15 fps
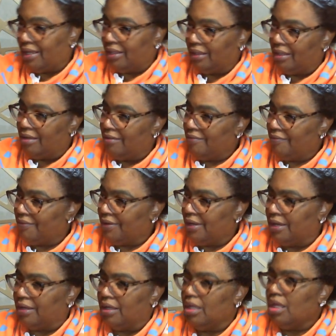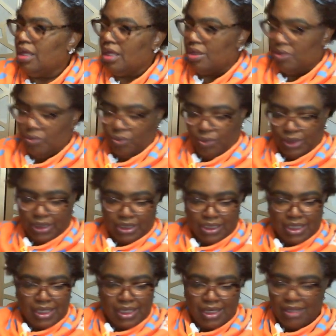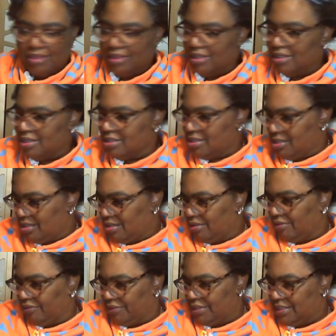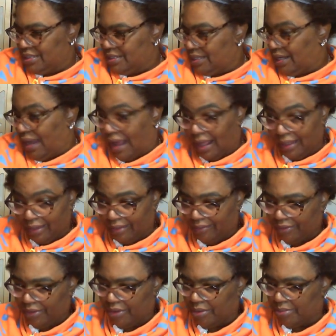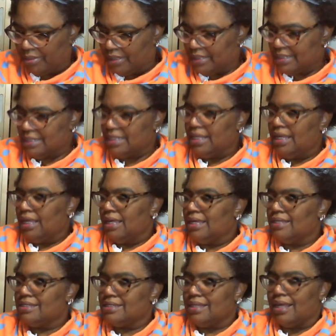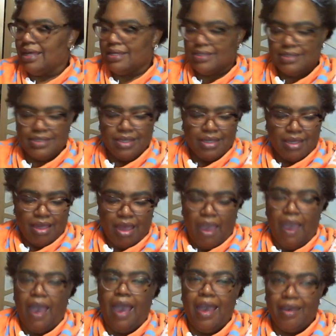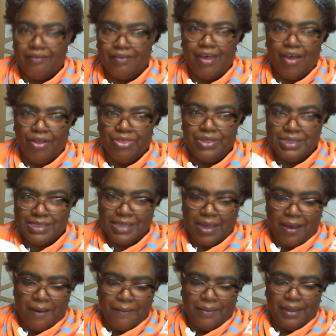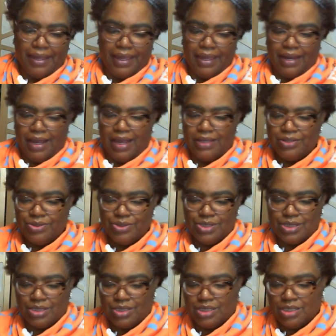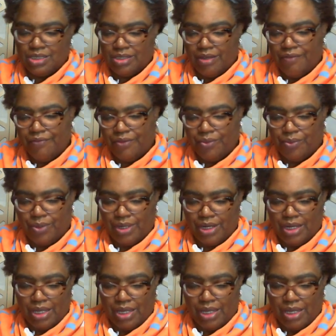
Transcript: I love one of the key things, the reason that I love CurlMix is that I have a healthy scalp, and I used to suffer with